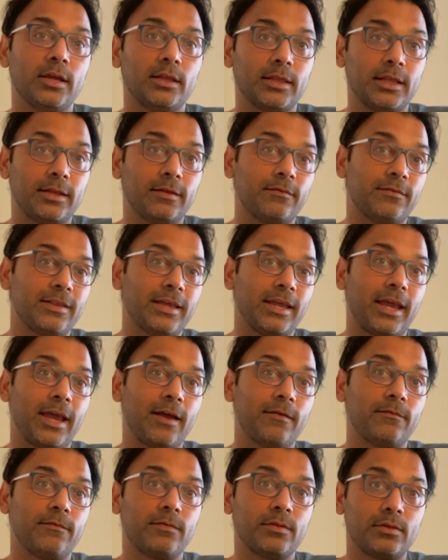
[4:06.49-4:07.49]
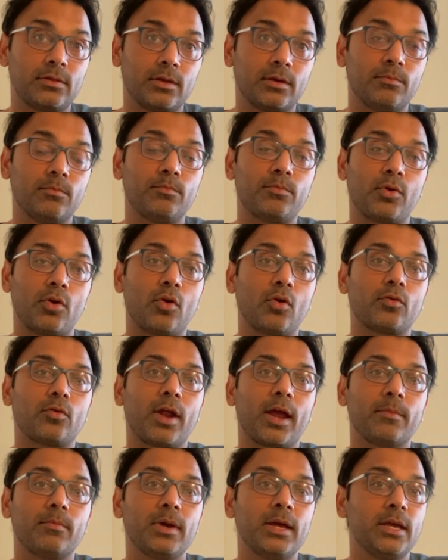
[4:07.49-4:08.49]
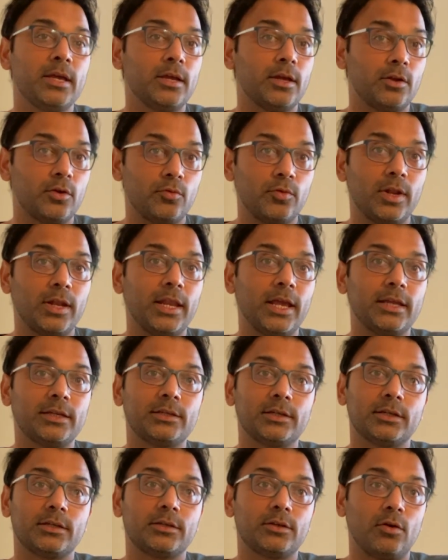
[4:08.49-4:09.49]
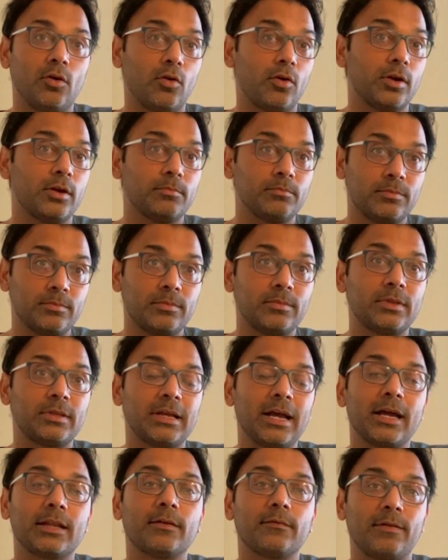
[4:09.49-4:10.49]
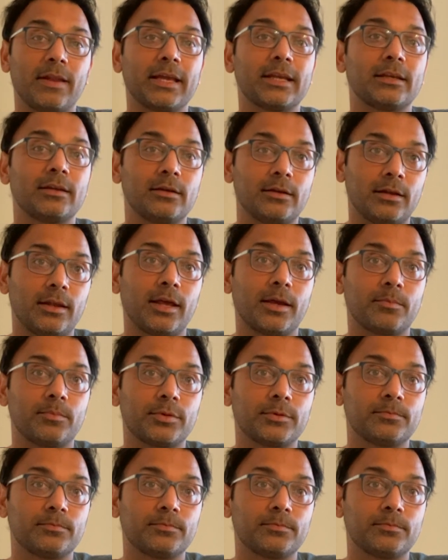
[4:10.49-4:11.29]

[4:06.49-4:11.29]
that if they have some program related or kind of like CLEP.